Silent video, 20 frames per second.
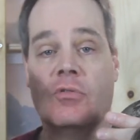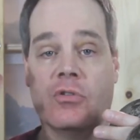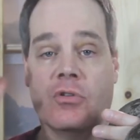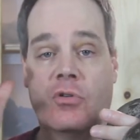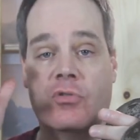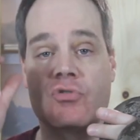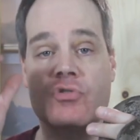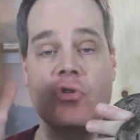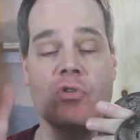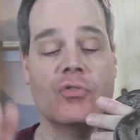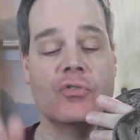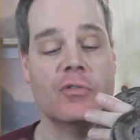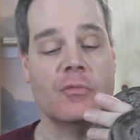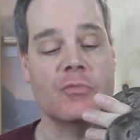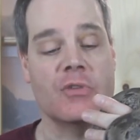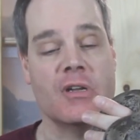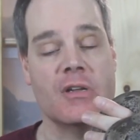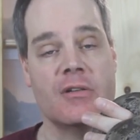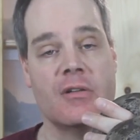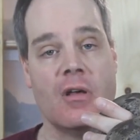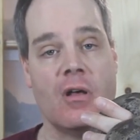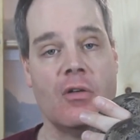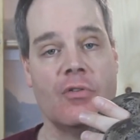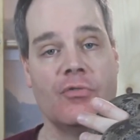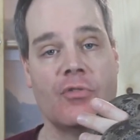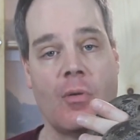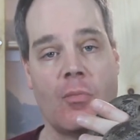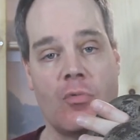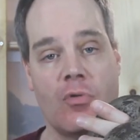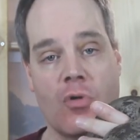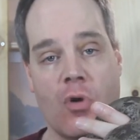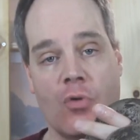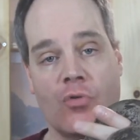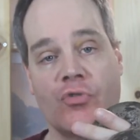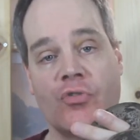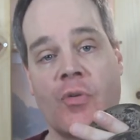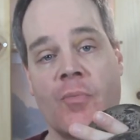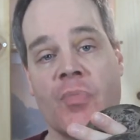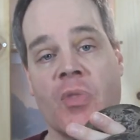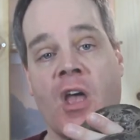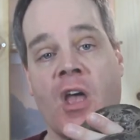you know, show you some details up close.